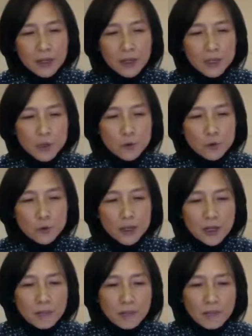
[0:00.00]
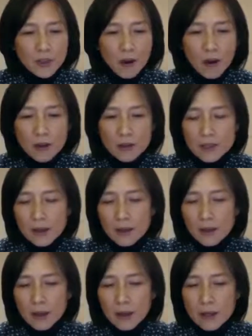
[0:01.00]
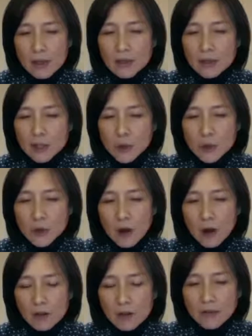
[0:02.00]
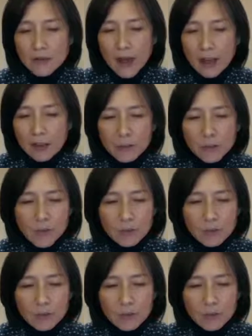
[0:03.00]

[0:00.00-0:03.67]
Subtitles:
history, art, and industrial artifact,